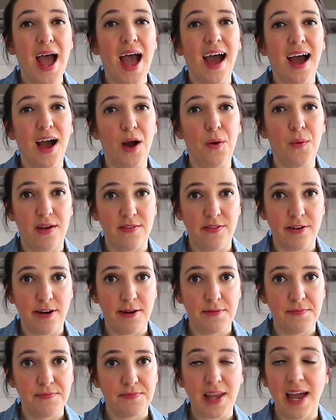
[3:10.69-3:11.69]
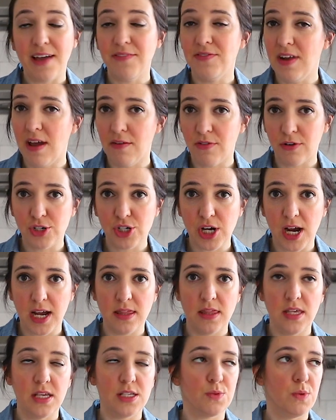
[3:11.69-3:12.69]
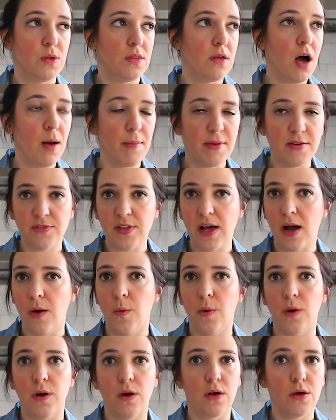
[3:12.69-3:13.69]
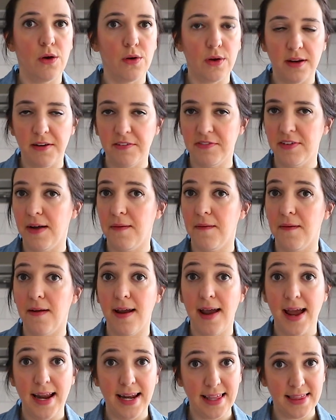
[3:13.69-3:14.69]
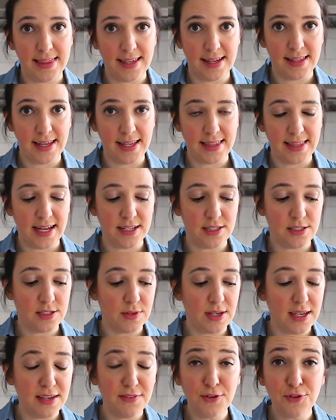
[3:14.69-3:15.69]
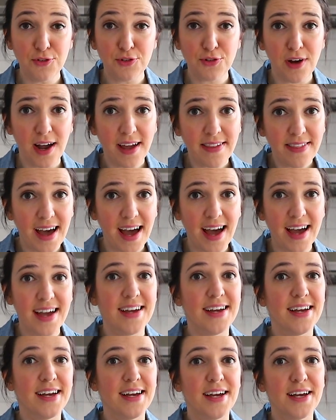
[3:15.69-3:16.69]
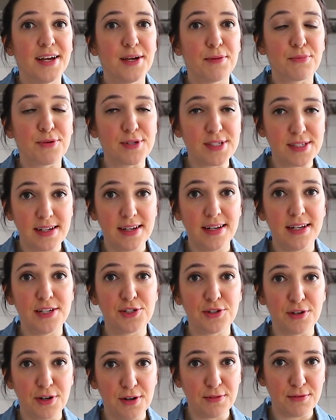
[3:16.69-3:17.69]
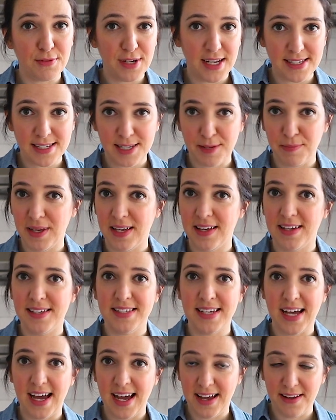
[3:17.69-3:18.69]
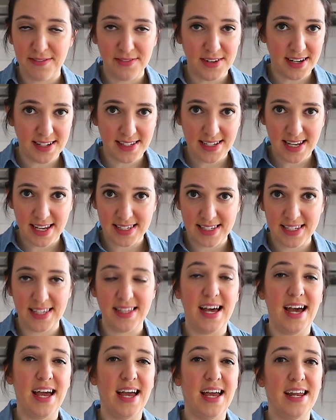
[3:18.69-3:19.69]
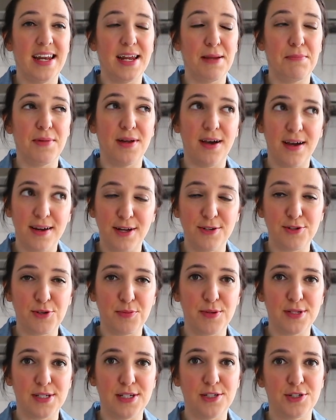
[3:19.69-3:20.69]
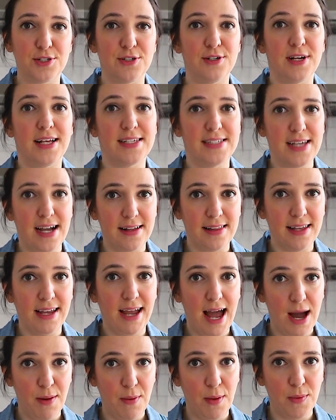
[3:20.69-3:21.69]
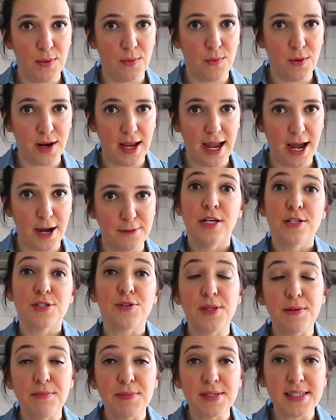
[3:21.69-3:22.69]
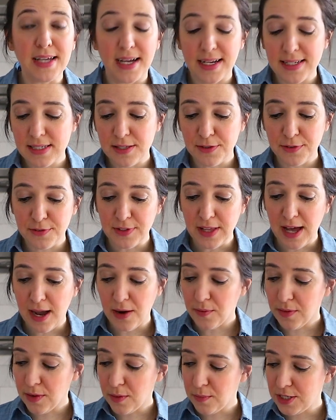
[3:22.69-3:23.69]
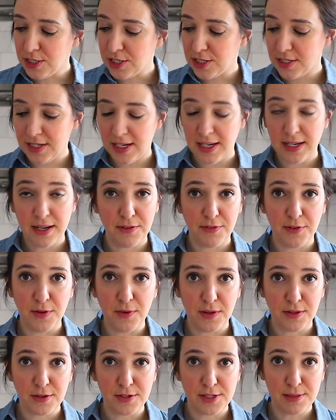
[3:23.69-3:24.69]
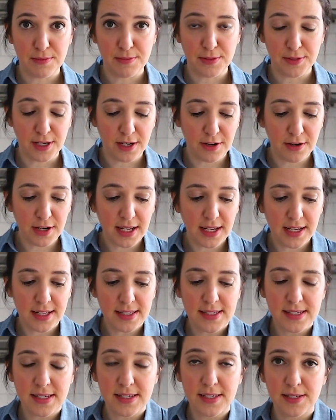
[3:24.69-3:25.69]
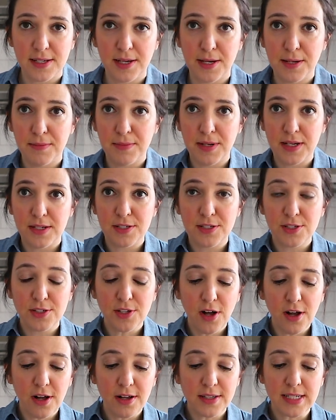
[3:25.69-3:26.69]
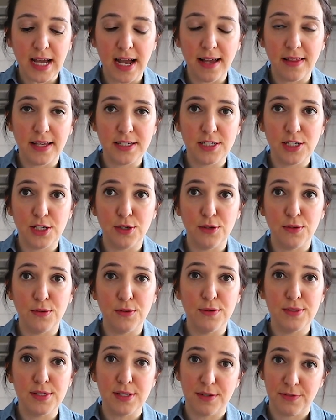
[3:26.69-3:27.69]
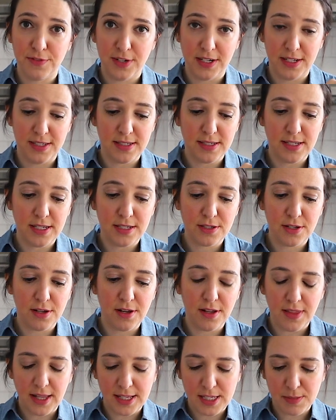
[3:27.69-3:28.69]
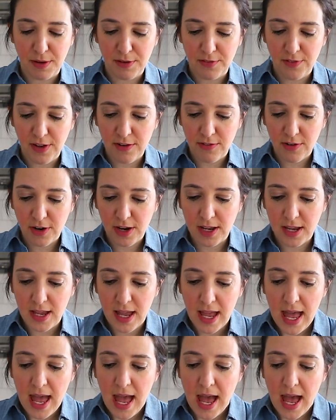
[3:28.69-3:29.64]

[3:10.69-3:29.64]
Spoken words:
However, I've never tried this with almond flour or coconut flour or anything like that. So if you try that, proceed at your own risk, because I have not tested that and I'm not 100% sure exactly how it would work out. So then besides the flour, we just need a few other simple ingredients, some salt. I like to use fine sea salt, that's my favorite.